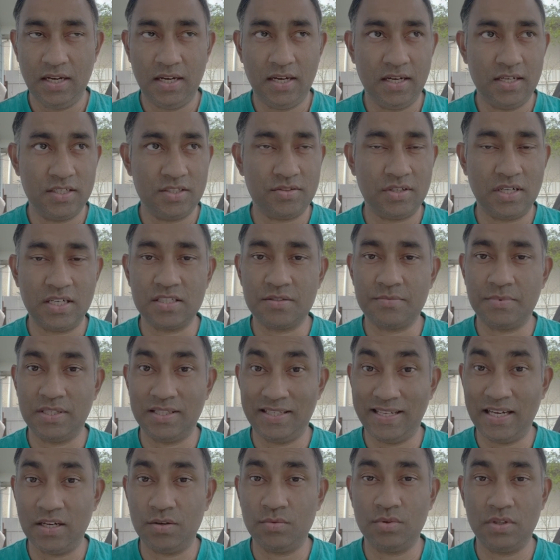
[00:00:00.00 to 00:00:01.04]
Trust me,
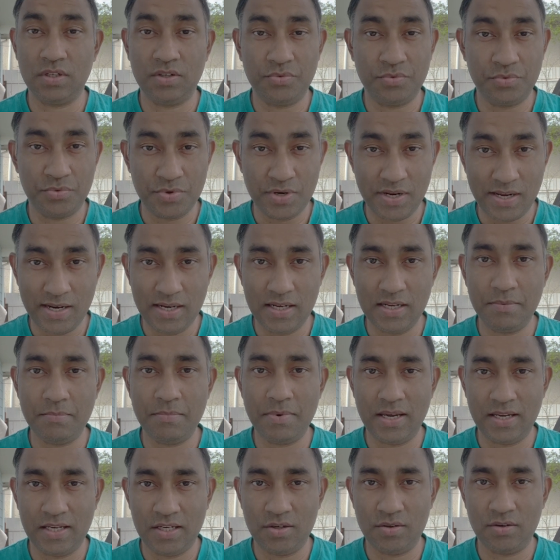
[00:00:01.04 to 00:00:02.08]
that will really
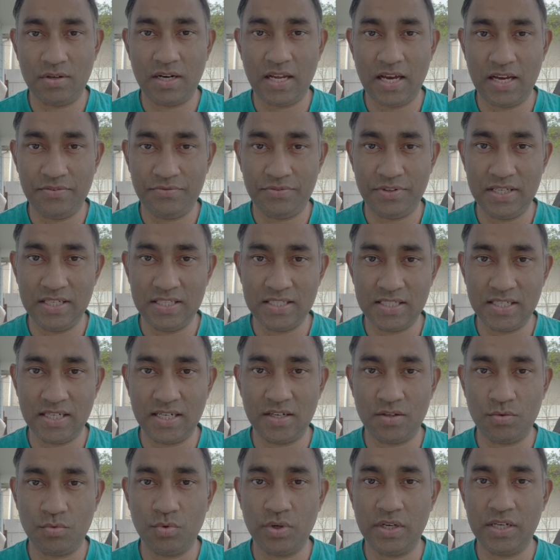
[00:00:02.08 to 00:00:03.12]
make your life
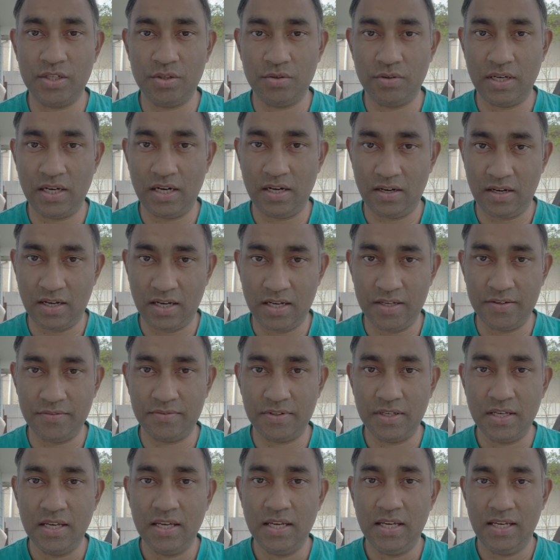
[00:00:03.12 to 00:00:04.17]
easier when you arrive
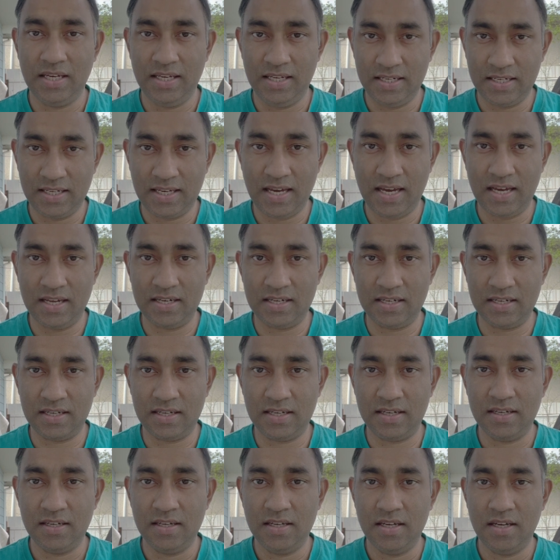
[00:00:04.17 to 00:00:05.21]
in
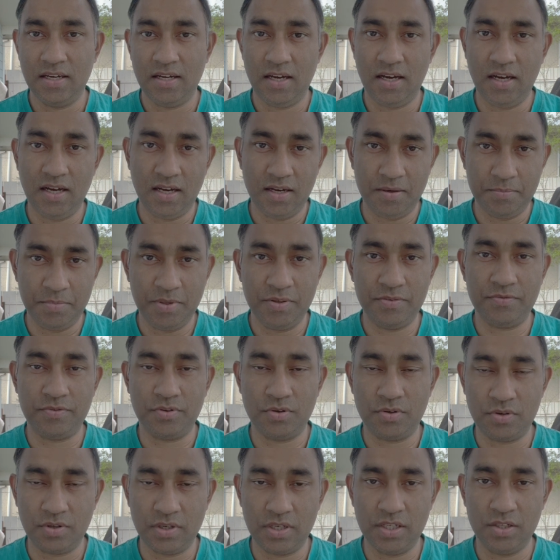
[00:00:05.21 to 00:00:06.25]
Canada
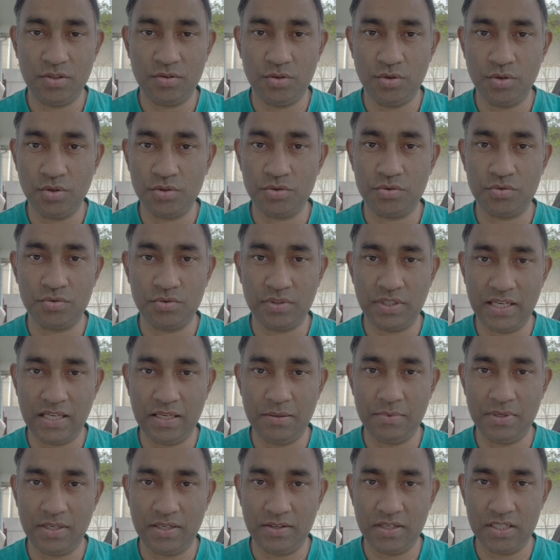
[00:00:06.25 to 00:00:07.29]
before you go through the
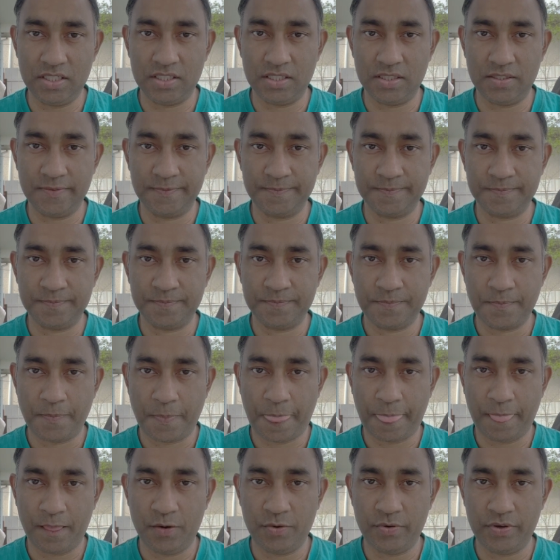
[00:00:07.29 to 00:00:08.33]
immigration.
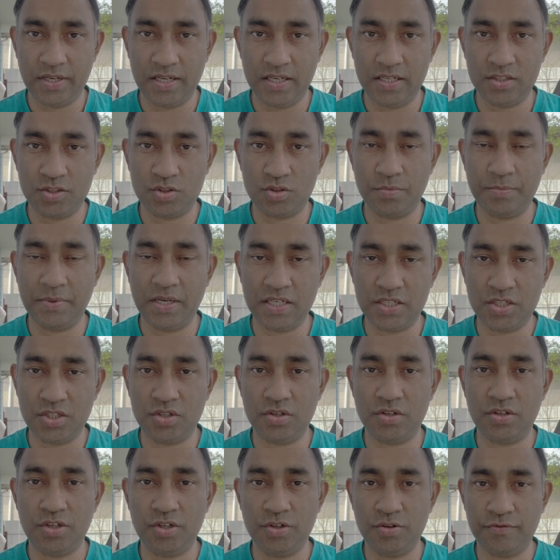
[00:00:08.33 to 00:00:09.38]
Okay, so make
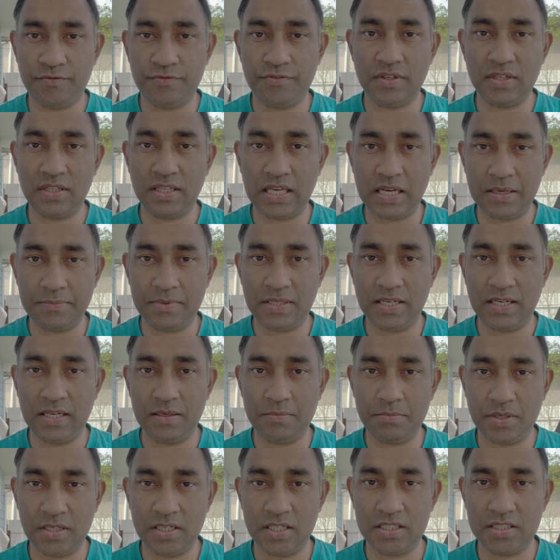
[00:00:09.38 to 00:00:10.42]
sure you fill up that
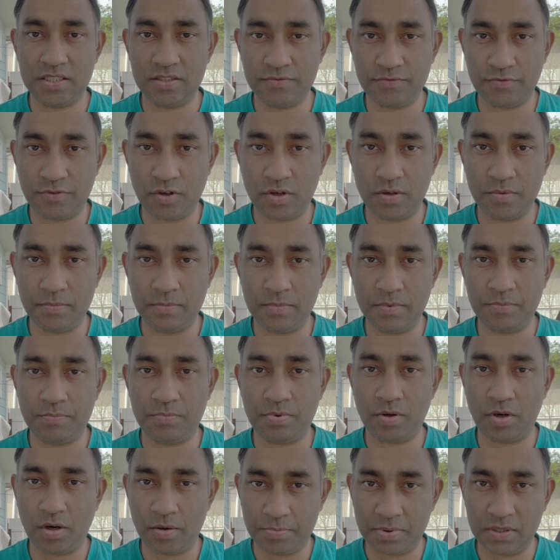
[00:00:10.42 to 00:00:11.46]
immigration form
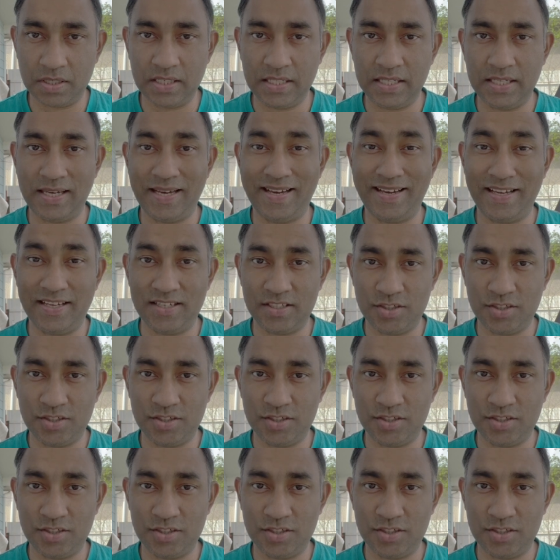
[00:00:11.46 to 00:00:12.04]
properly and